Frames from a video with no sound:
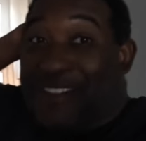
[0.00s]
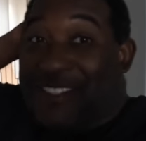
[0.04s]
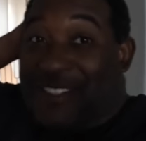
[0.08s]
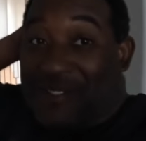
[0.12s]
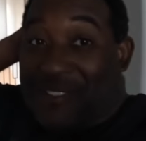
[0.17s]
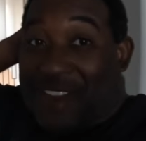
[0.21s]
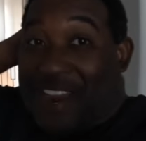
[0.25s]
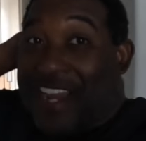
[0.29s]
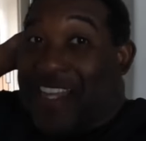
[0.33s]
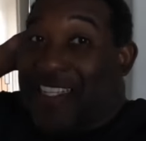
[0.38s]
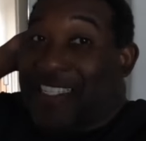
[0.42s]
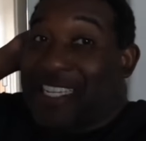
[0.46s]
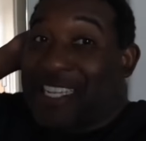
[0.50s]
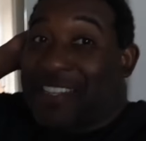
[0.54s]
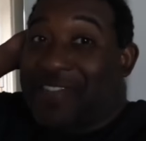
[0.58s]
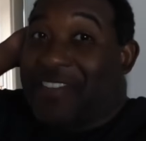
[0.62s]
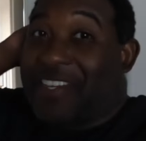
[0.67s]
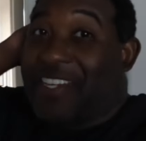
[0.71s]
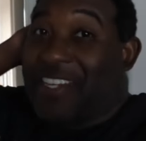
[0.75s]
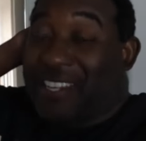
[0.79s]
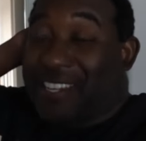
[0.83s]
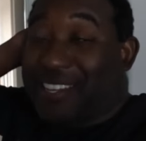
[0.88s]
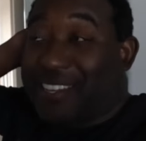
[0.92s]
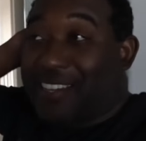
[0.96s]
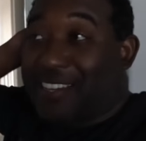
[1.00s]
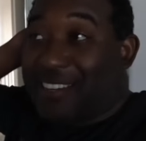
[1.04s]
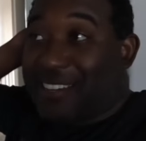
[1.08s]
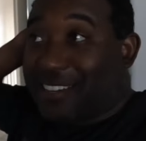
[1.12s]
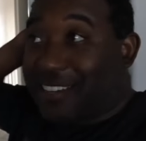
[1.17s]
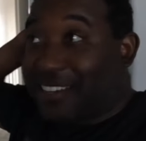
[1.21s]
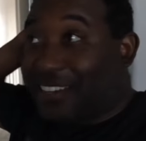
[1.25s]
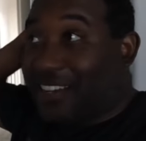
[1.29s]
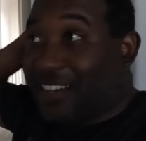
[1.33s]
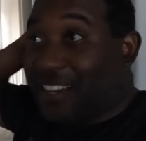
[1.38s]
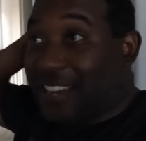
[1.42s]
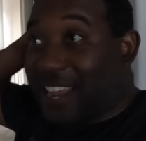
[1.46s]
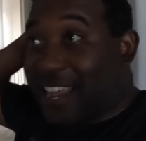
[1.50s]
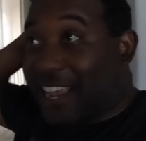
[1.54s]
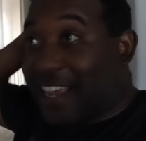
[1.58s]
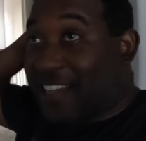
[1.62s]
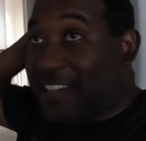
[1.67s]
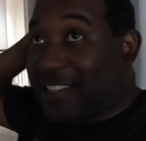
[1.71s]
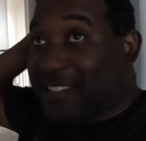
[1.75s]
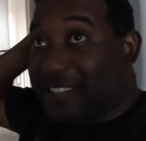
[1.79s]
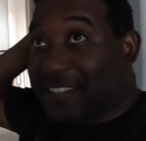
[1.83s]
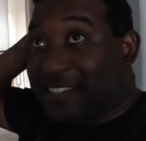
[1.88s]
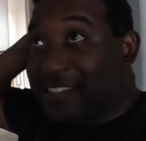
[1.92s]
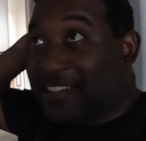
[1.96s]
Soraya TV
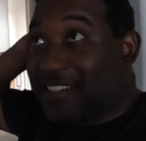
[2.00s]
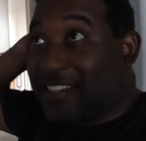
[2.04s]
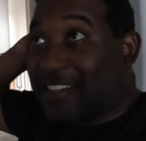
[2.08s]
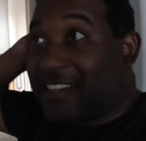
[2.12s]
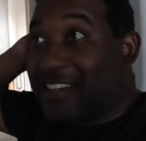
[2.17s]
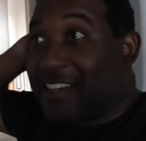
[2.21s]
next,